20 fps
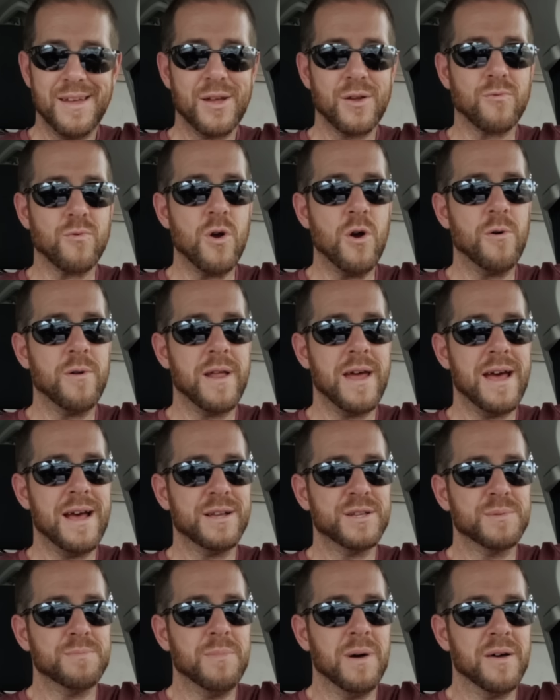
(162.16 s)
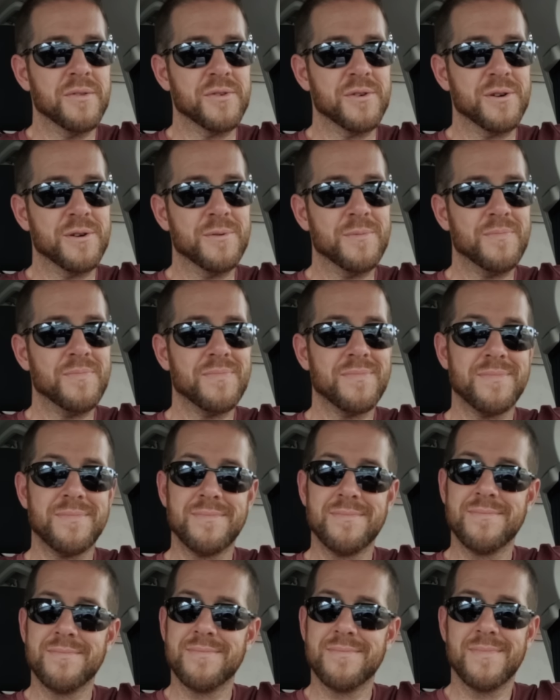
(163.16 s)
Grown-ass mother
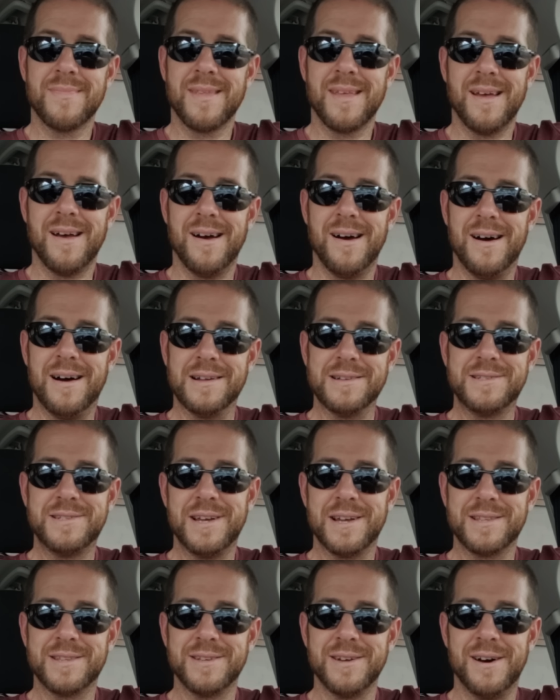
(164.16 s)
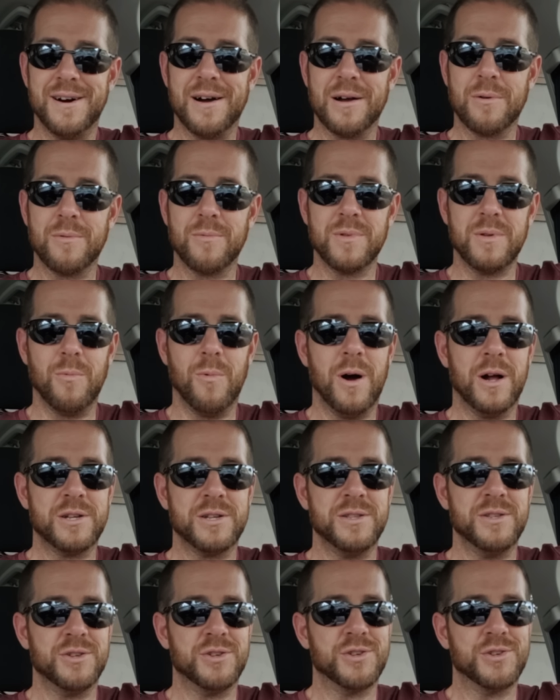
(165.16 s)
on TikTok
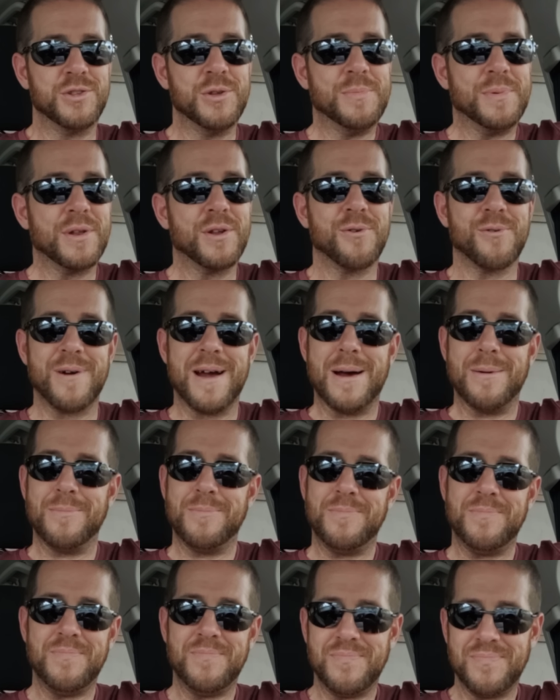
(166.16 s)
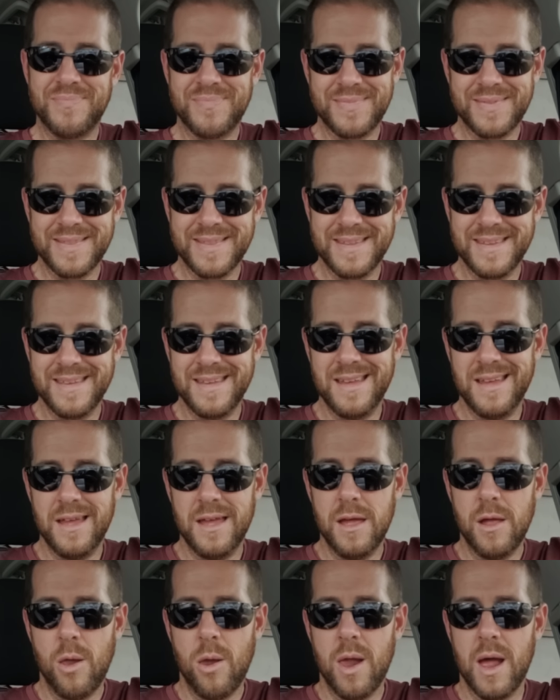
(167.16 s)
watching this stupid crap.
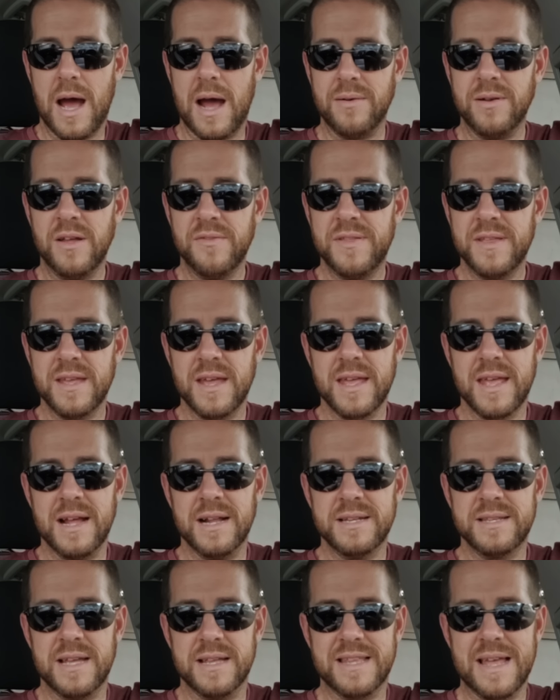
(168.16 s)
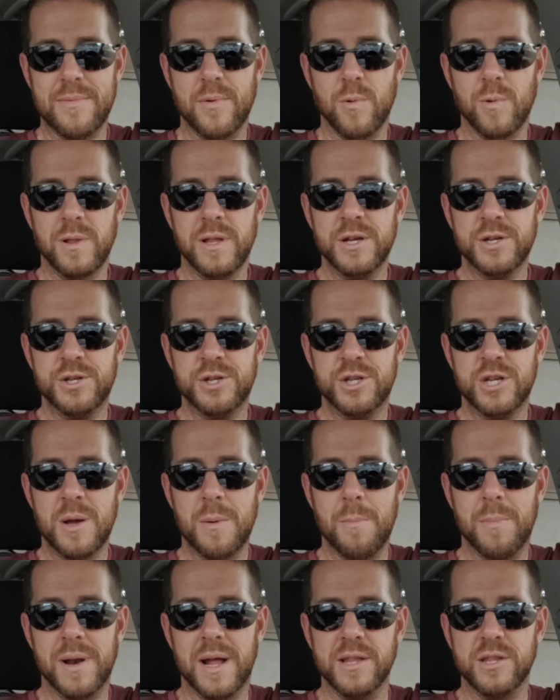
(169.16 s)
I have nothing against that type of
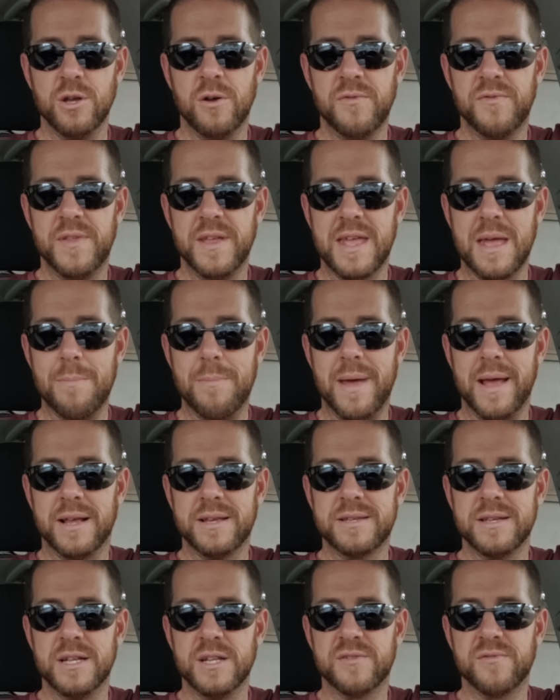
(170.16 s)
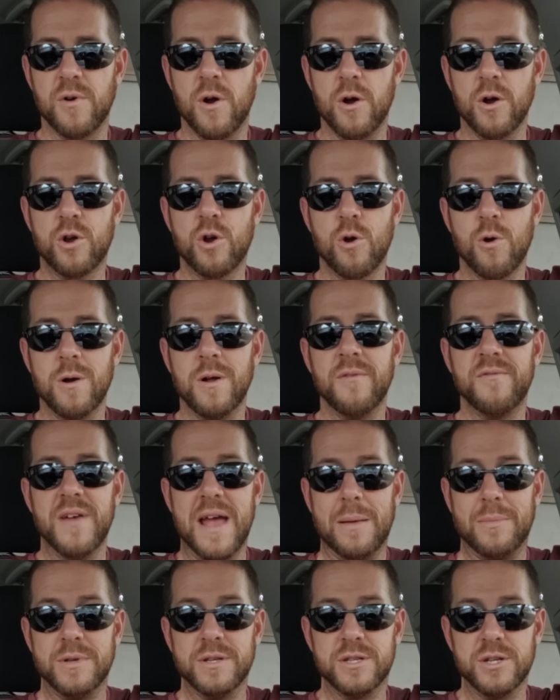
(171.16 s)
relationship, but I don't think it makes sense for our current
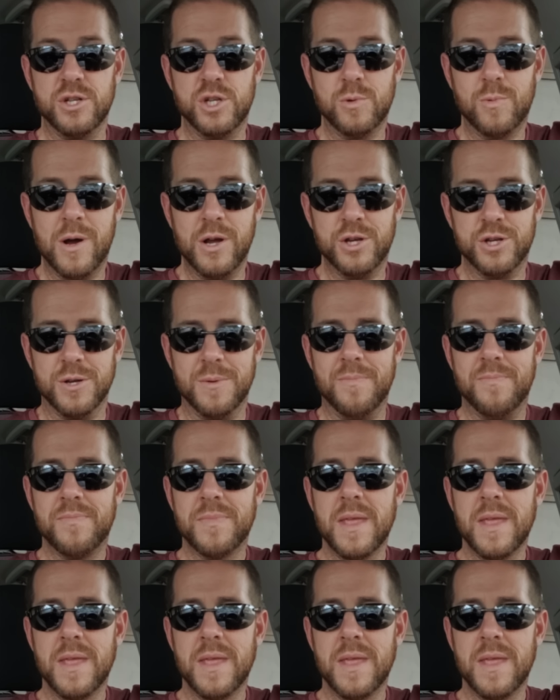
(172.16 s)
family situation.